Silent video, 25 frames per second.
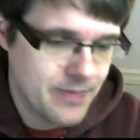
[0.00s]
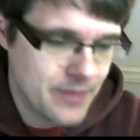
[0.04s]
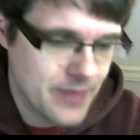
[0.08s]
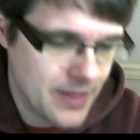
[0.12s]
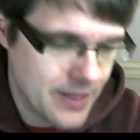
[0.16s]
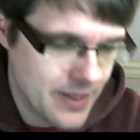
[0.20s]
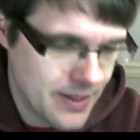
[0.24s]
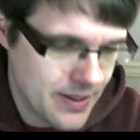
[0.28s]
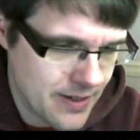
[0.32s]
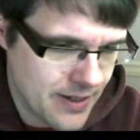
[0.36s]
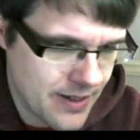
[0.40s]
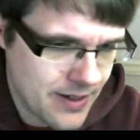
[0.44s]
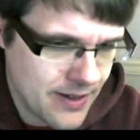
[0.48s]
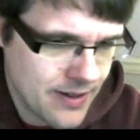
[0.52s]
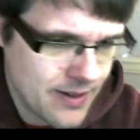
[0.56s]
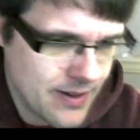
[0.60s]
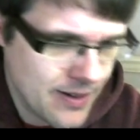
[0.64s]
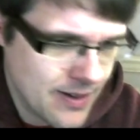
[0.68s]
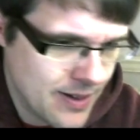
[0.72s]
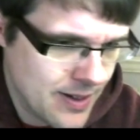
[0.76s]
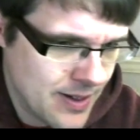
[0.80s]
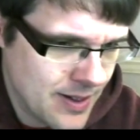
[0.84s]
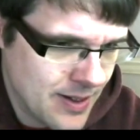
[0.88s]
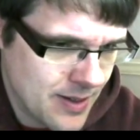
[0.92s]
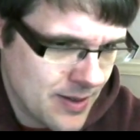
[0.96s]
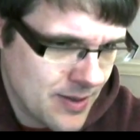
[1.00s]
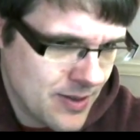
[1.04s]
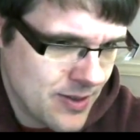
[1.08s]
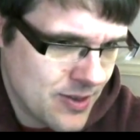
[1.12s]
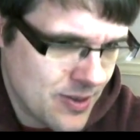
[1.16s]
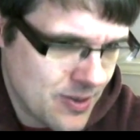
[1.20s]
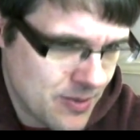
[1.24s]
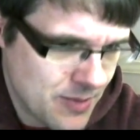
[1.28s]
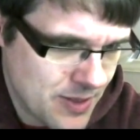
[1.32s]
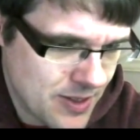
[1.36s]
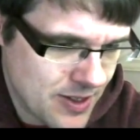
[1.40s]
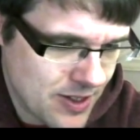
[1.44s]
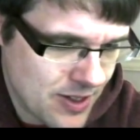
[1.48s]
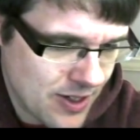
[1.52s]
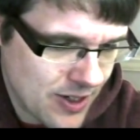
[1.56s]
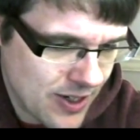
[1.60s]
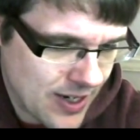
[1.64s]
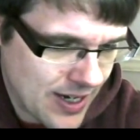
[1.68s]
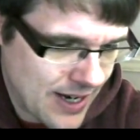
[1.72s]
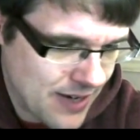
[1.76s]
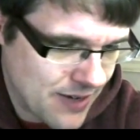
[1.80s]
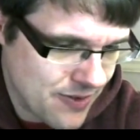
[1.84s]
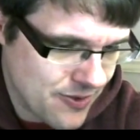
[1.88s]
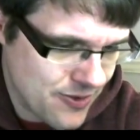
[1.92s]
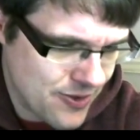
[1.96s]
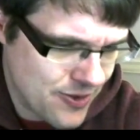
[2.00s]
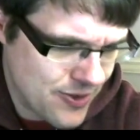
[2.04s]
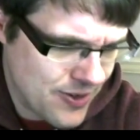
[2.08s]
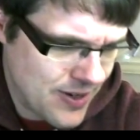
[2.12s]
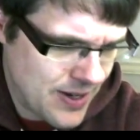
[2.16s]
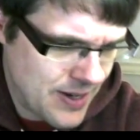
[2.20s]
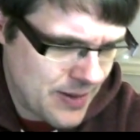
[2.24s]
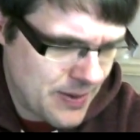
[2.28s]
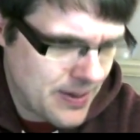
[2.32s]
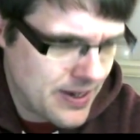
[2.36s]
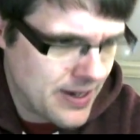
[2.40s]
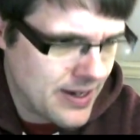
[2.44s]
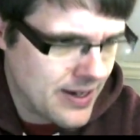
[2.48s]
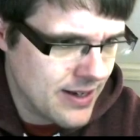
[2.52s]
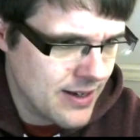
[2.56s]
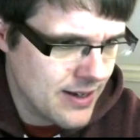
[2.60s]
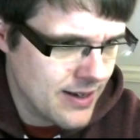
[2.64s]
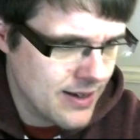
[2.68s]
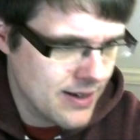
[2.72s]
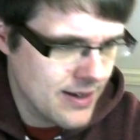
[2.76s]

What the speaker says: I don't know. Something to look out for anyway.